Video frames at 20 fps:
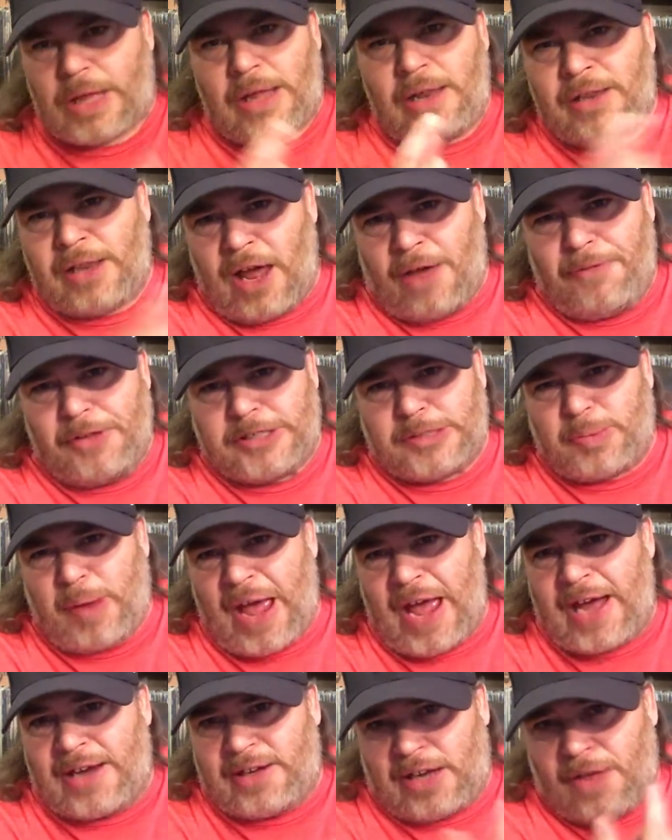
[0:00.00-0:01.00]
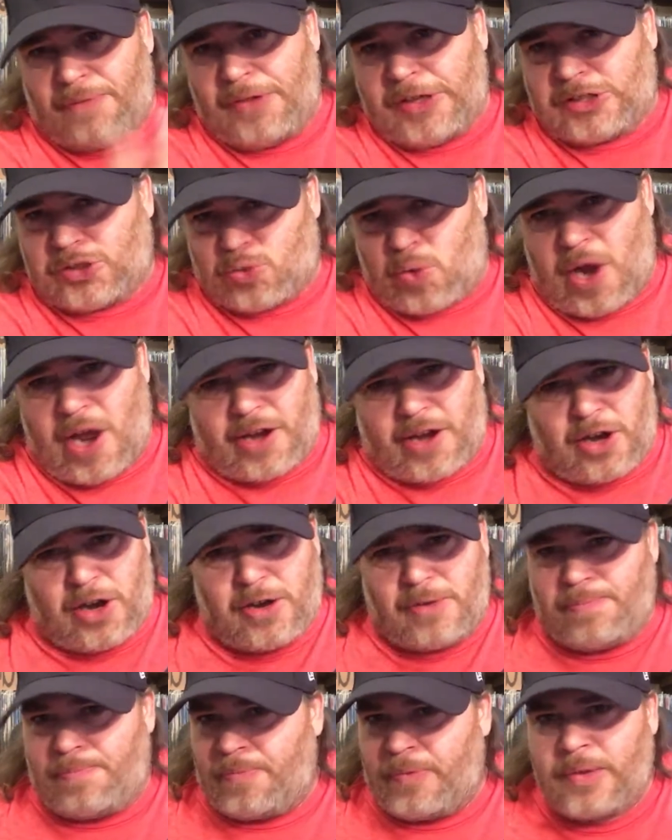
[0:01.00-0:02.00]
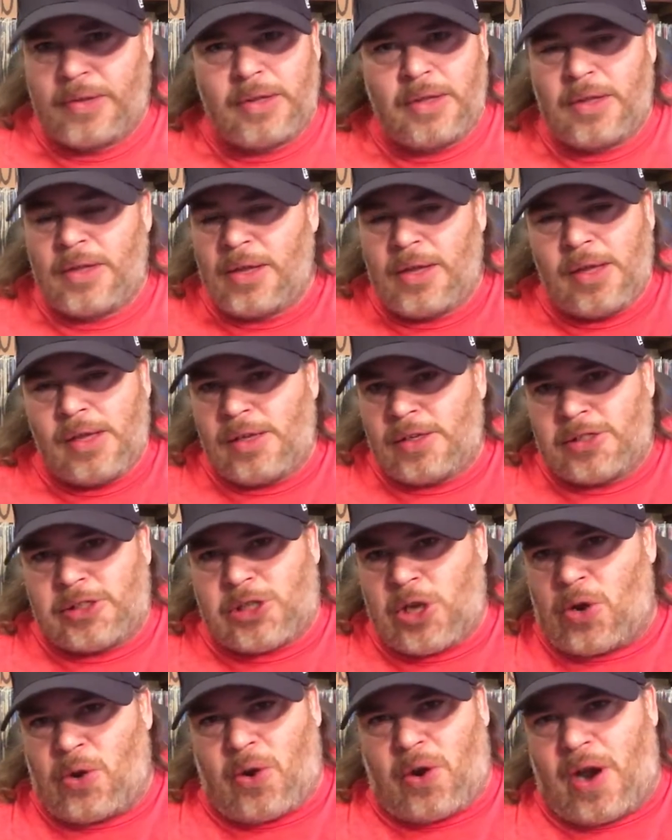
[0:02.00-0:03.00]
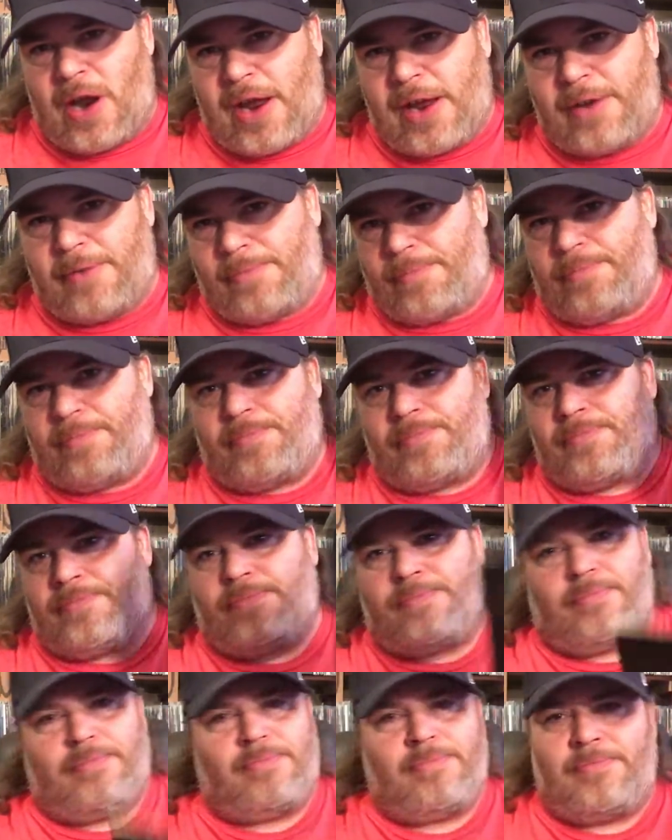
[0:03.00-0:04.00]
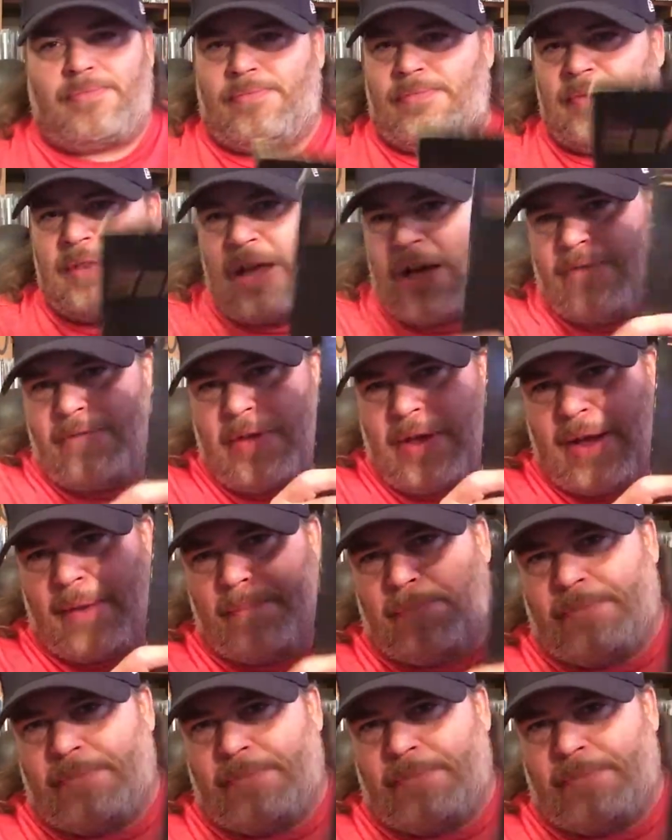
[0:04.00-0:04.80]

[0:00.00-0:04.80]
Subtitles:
Love this band, love this record. So great. Love them.